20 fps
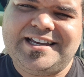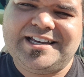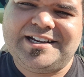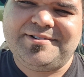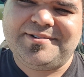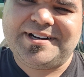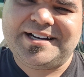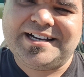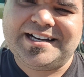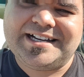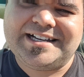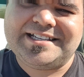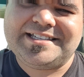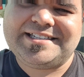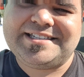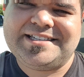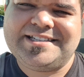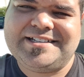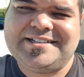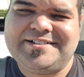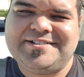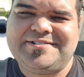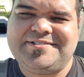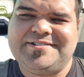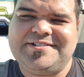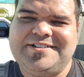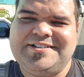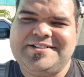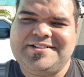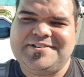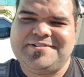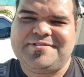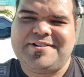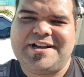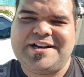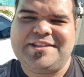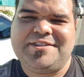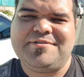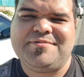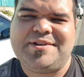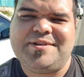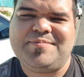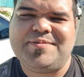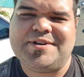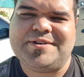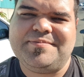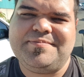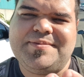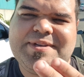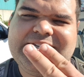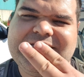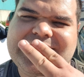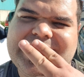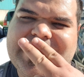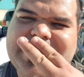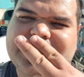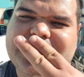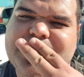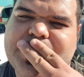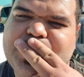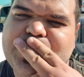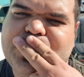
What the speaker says: Anyway, guys, riding the Reaper. Peace out.